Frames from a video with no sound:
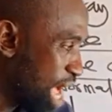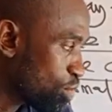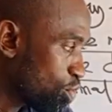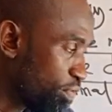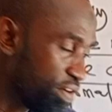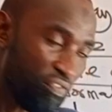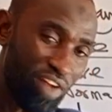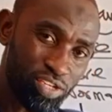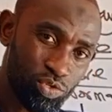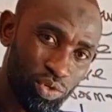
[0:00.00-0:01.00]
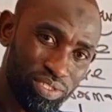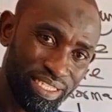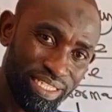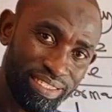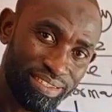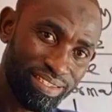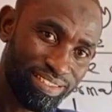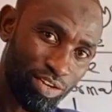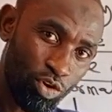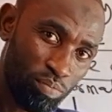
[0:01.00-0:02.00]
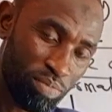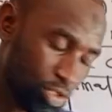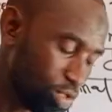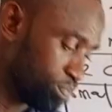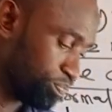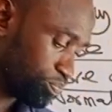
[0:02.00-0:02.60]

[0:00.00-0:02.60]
angle of refraction in the second medium.